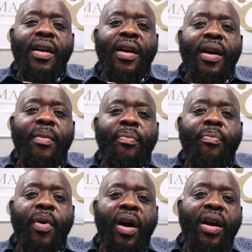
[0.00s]
a
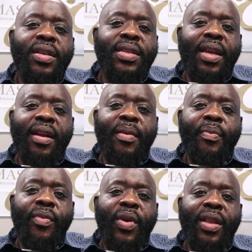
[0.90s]
bar setup
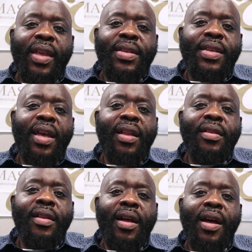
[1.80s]
where they
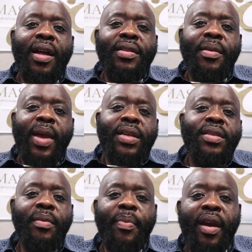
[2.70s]
sell
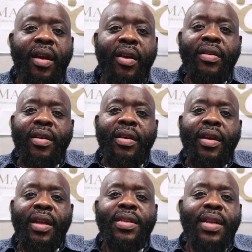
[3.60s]
domestic beer,
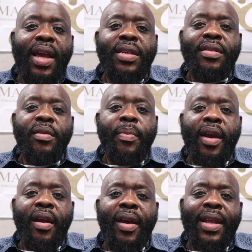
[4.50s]
international
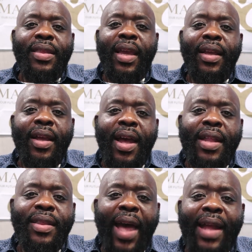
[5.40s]
beer, and I think
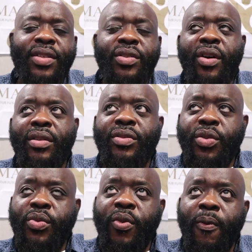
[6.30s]
at that stall
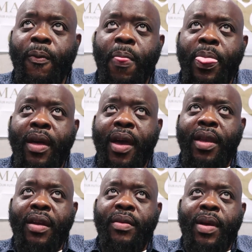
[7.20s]
too, I
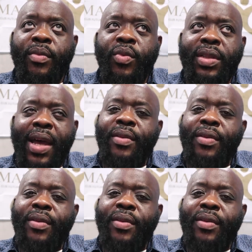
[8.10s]
can't remember what